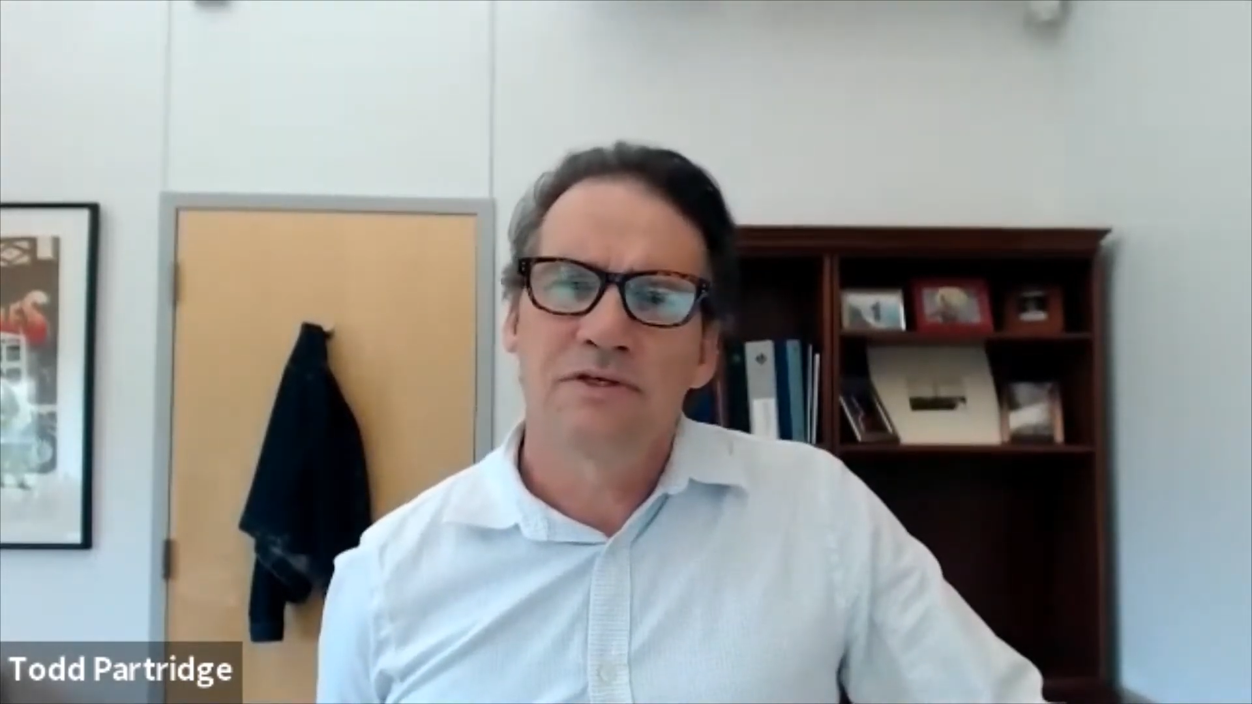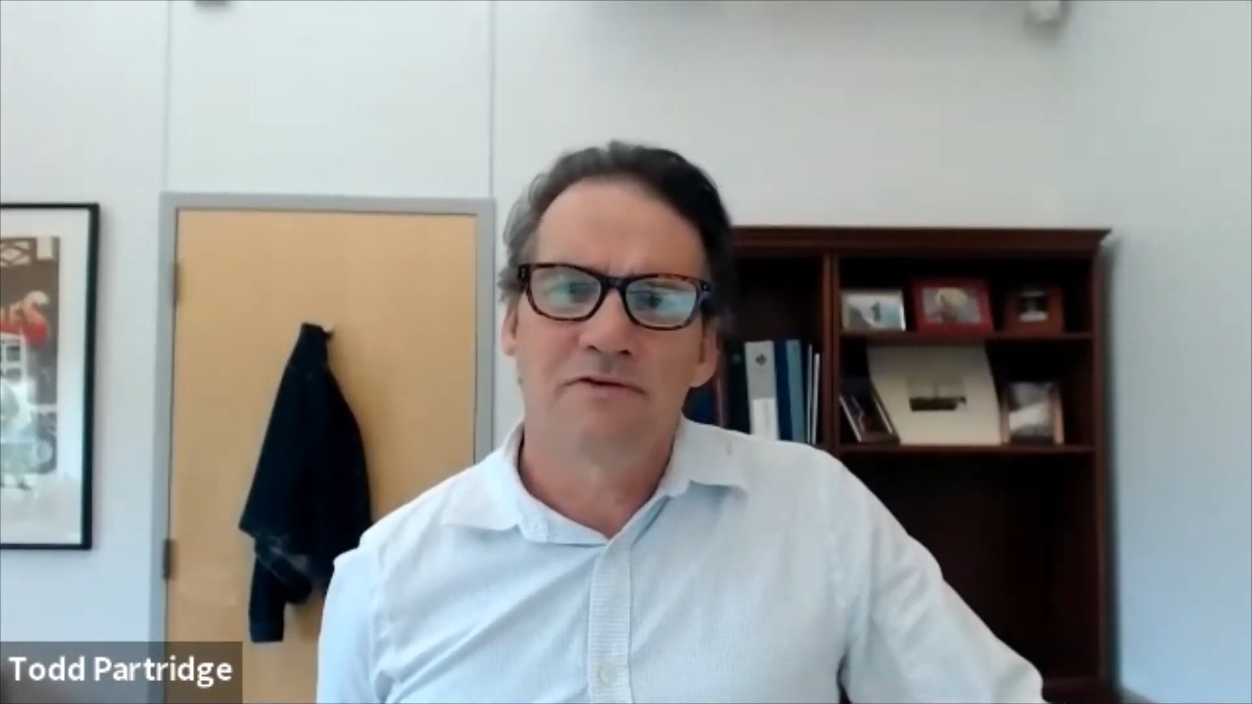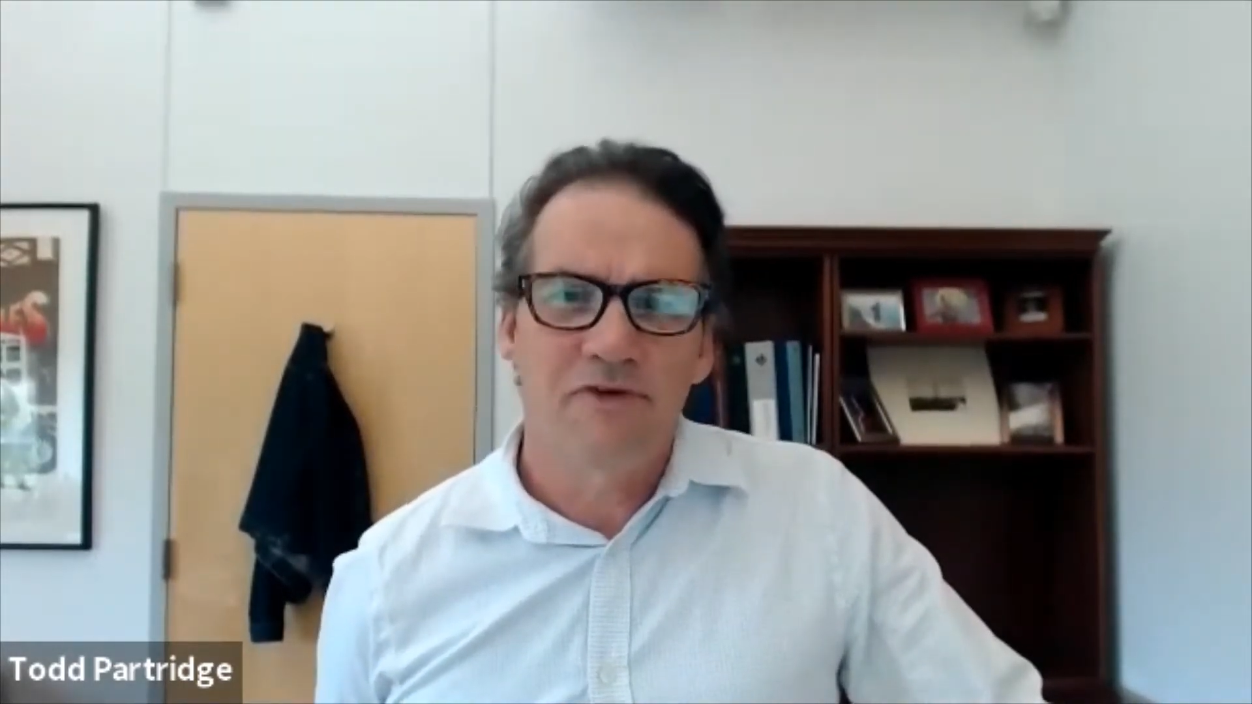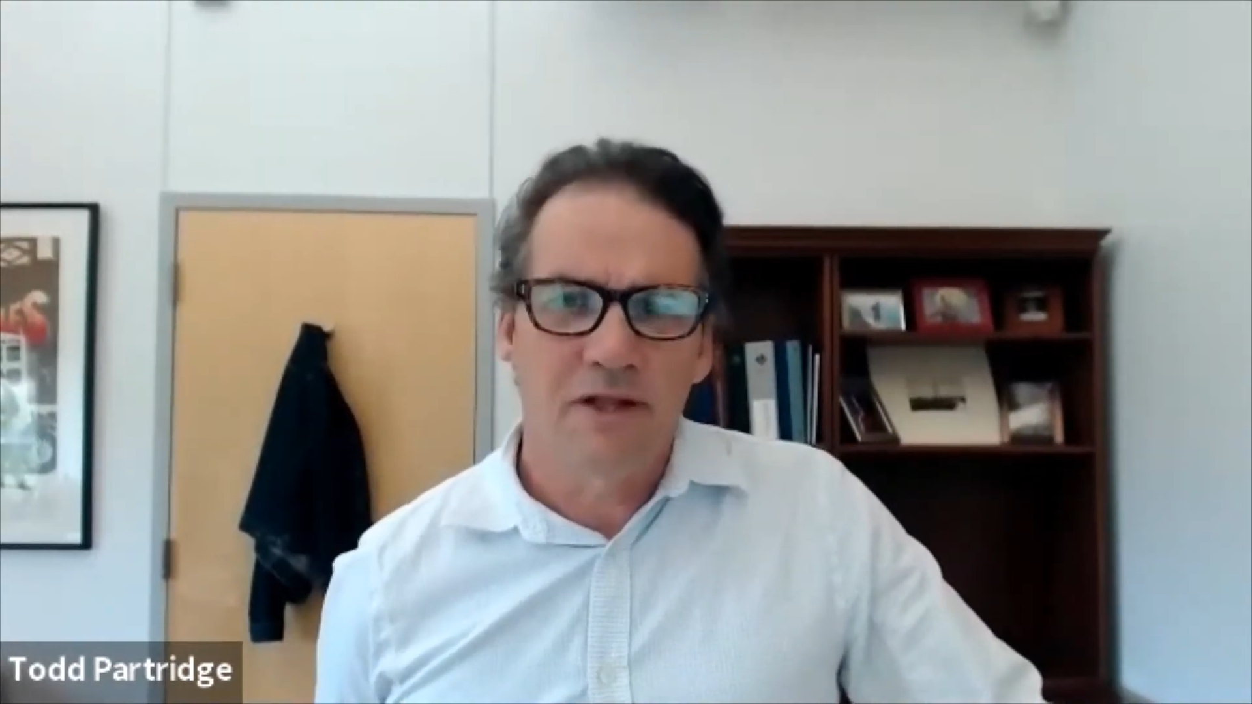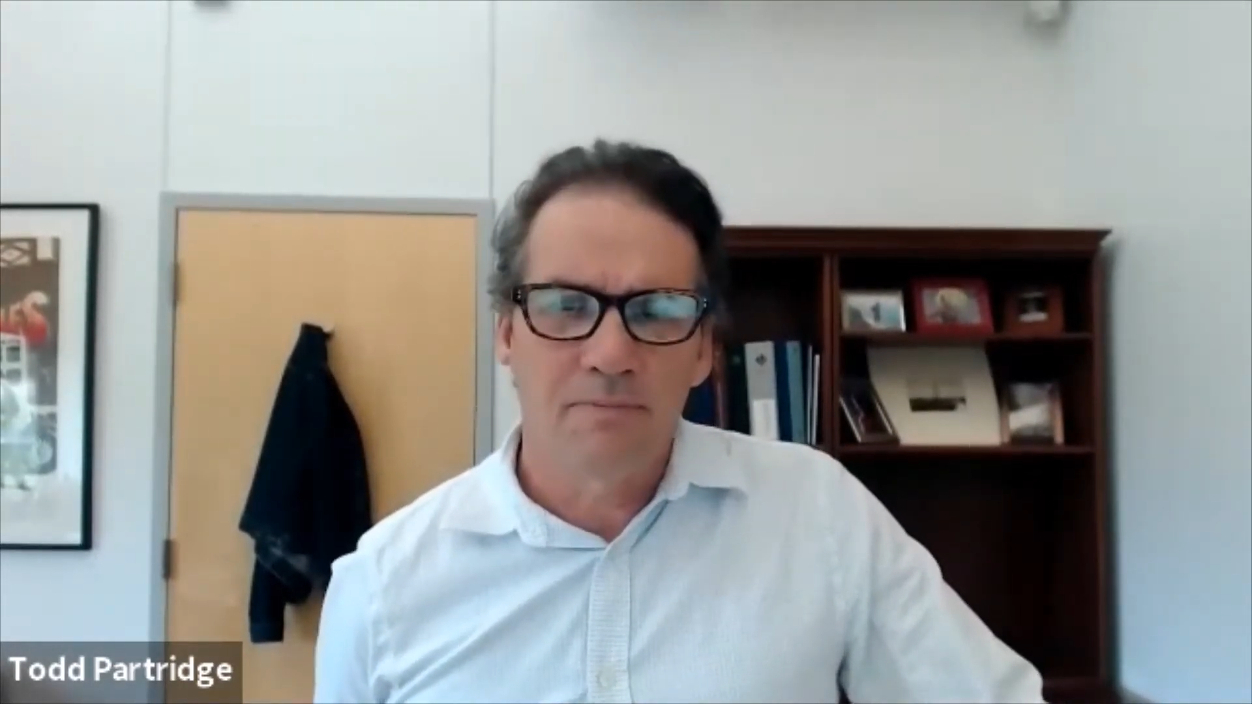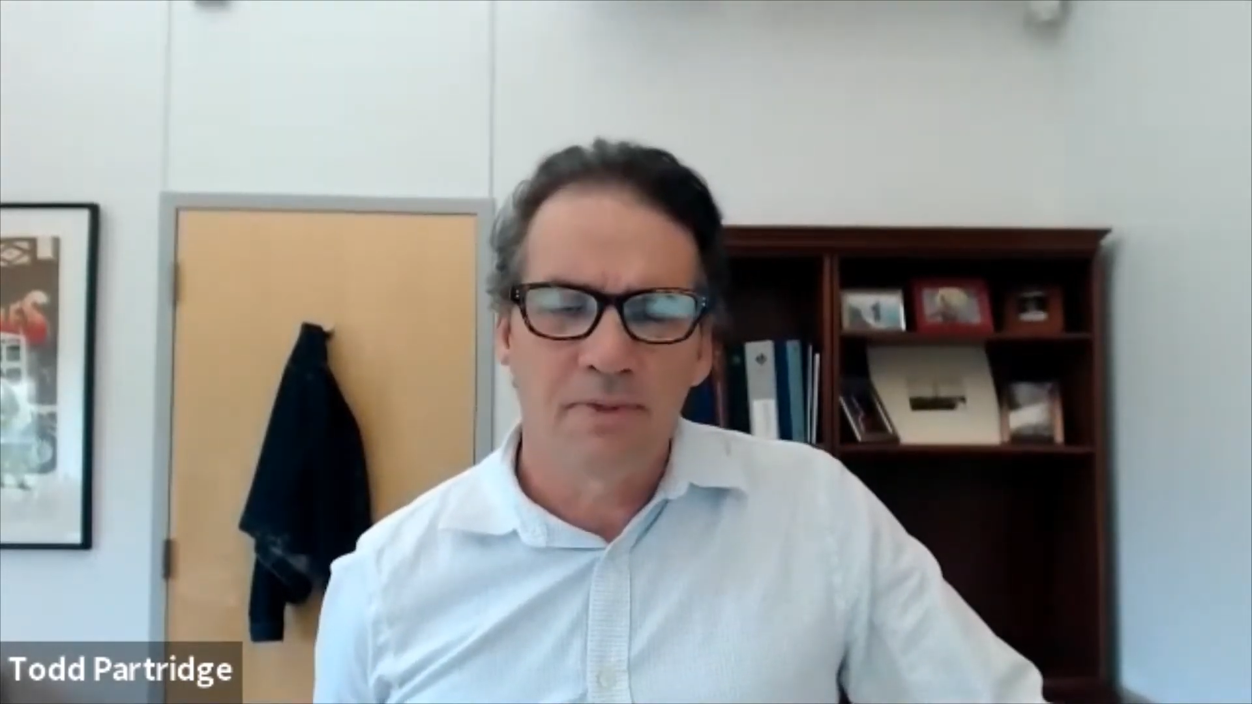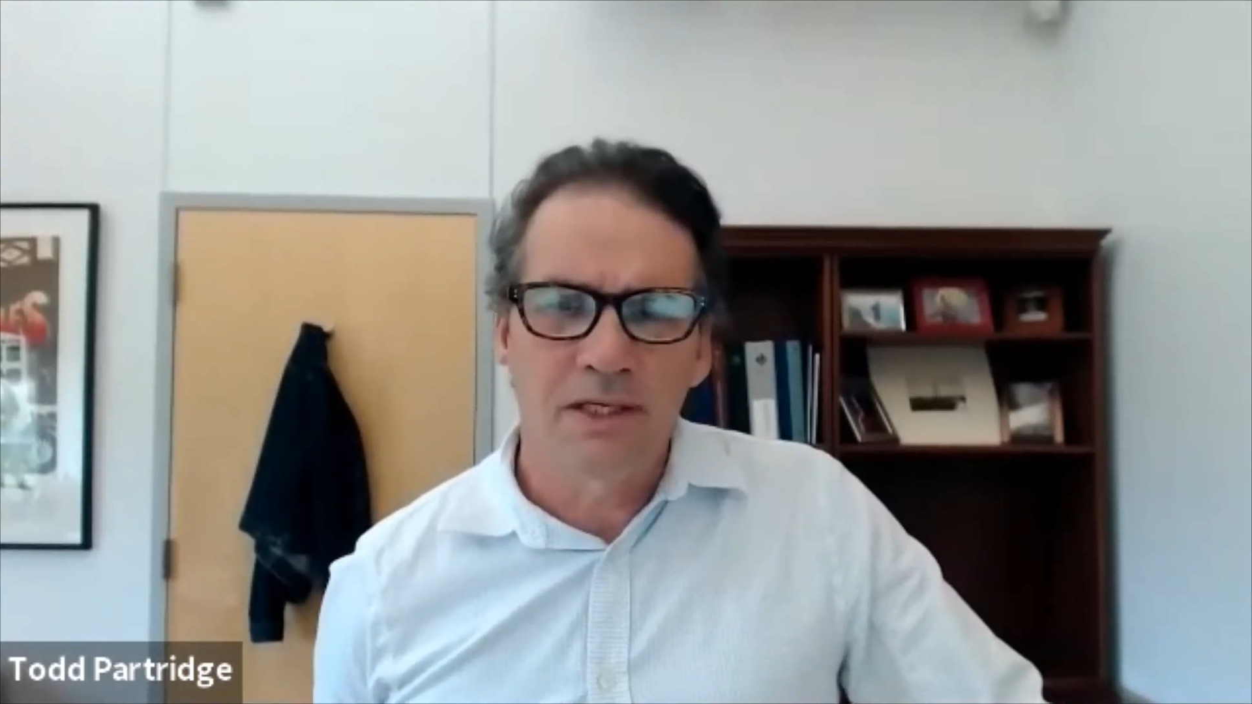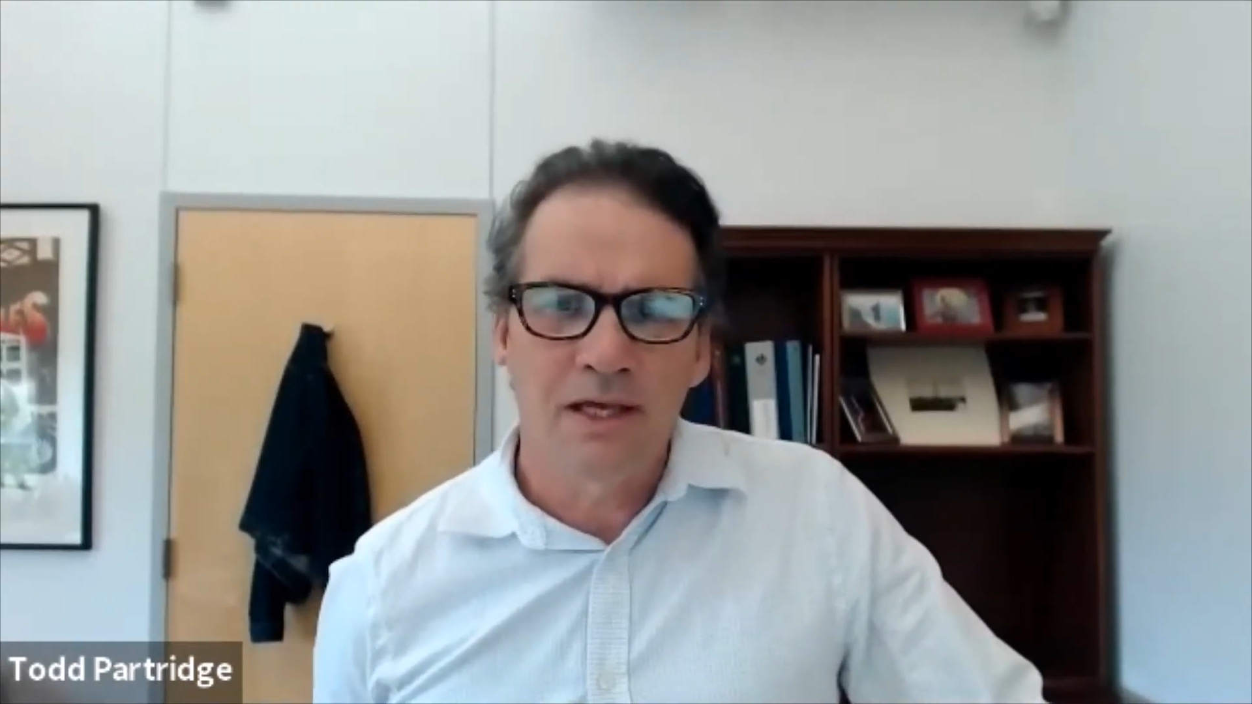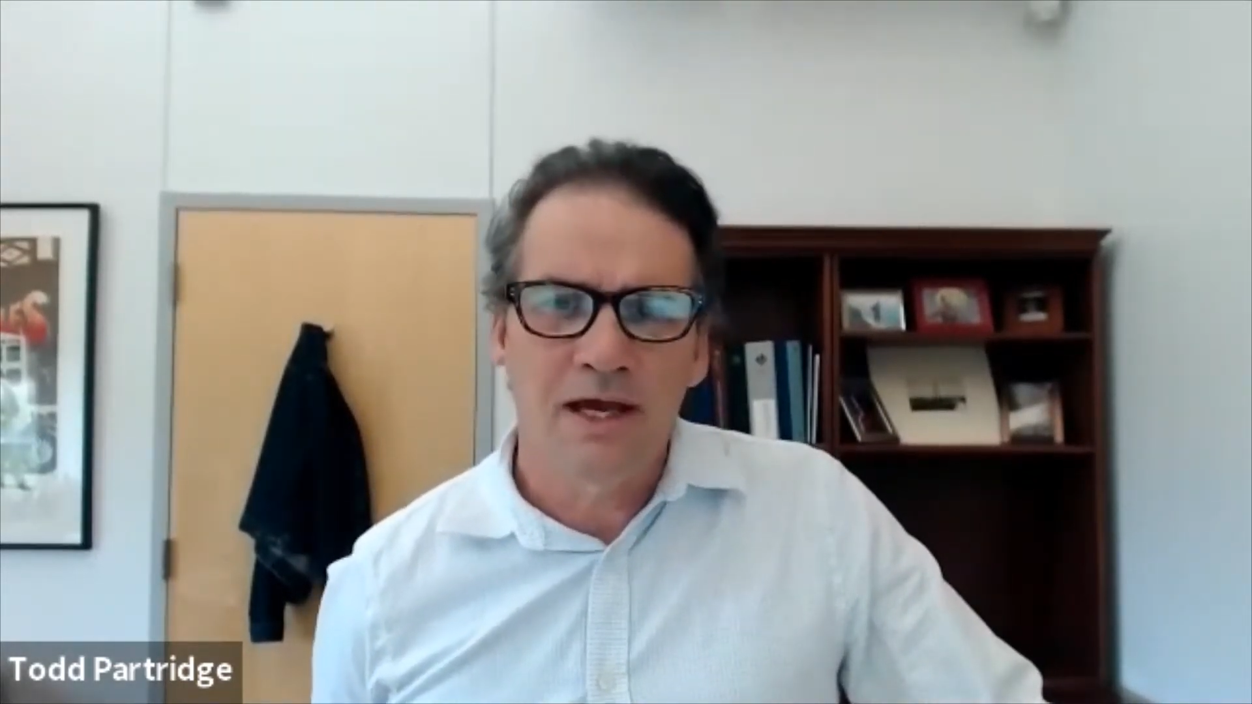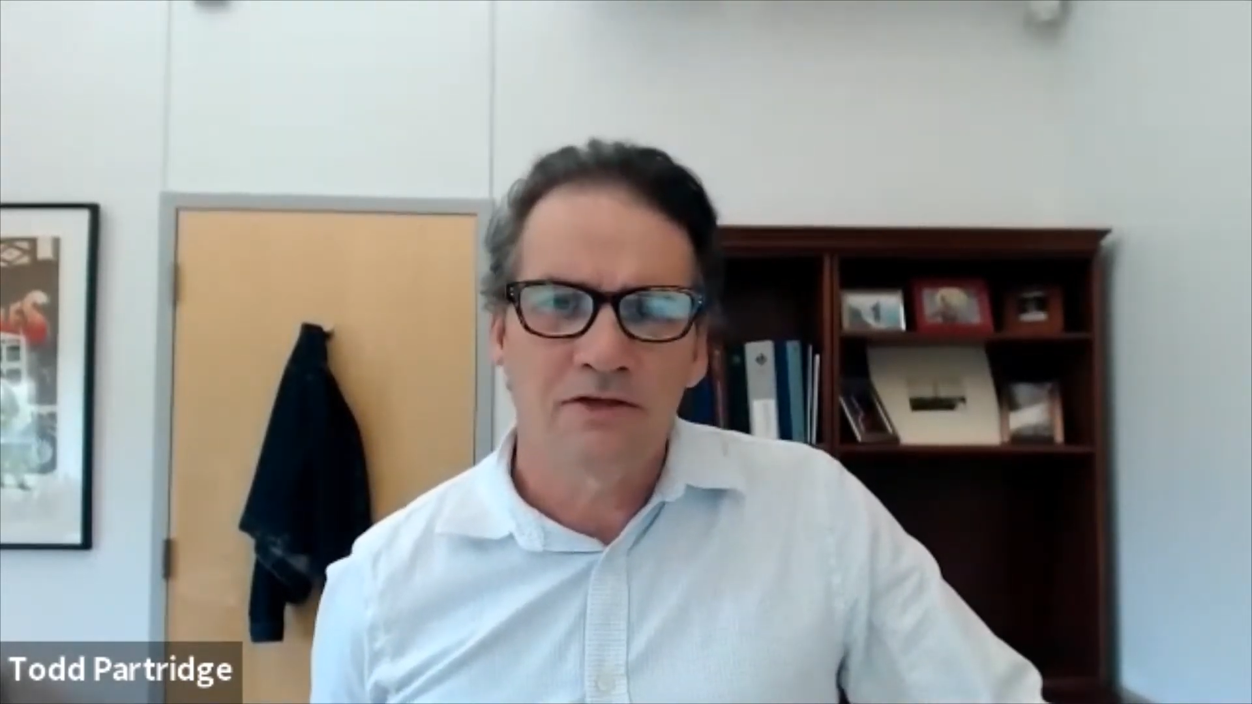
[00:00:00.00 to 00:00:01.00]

developing